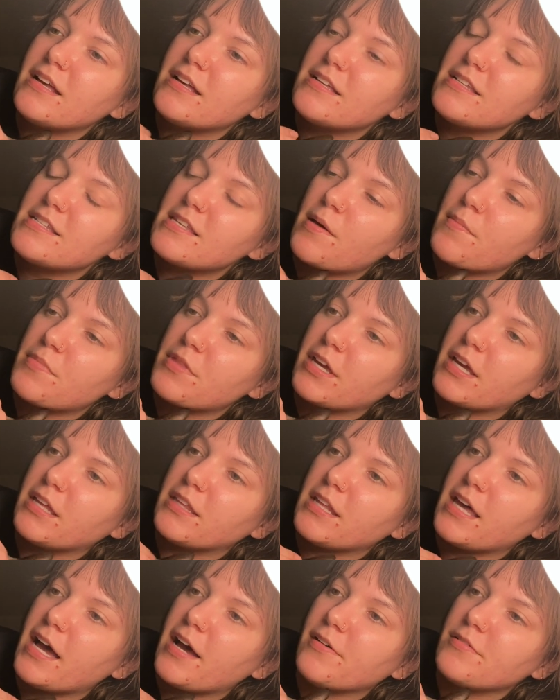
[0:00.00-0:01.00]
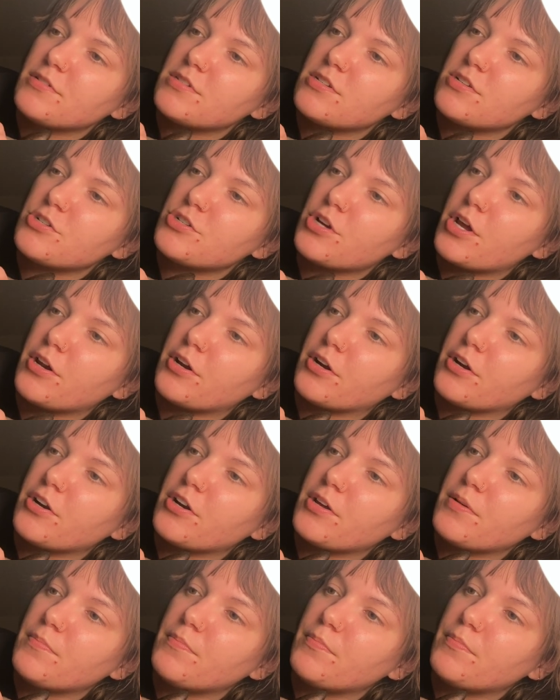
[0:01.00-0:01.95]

Something in the house shuddered.